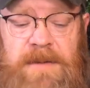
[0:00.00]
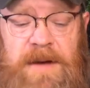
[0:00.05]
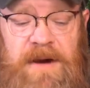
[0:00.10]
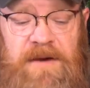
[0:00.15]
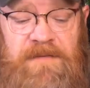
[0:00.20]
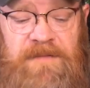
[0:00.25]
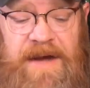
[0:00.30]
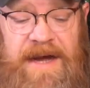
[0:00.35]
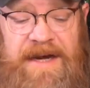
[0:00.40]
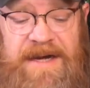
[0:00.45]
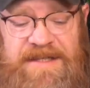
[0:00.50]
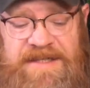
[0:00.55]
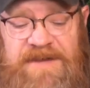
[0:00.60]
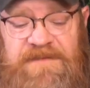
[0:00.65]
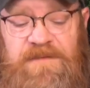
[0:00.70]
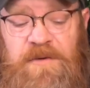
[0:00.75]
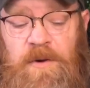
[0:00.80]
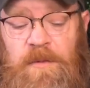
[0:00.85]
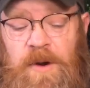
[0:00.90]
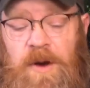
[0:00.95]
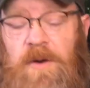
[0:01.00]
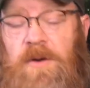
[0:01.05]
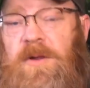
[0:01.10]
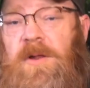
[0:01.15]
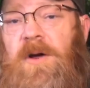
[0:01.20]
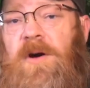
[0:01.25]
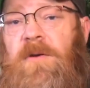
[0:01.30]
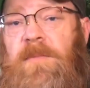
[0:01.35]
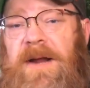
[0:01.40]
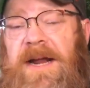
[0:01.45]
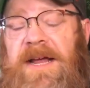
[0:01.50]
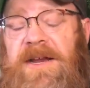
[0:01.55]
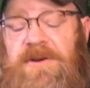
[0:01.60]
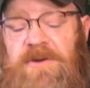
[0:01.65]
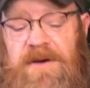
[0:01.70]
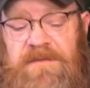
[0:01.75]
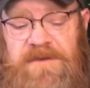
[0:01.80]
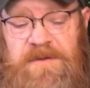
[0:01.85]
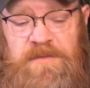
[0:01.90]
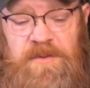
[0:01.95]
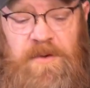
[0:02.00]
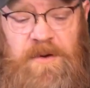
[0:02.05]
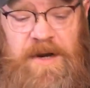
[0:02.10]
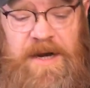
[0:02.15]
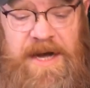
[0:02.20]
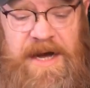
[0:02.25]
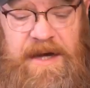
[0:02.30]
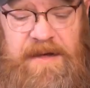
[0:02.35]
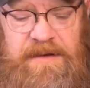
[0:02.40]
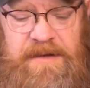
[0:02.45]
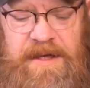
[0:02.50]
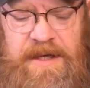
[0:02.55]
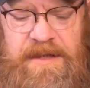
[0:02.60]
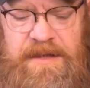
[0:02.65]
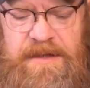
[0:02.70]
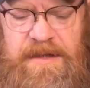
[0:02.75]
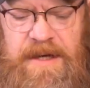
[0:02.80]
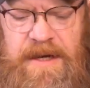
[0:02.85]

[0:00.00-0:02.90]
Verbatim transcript: as a matter of fact, as a former Oklahoman, I do have to point out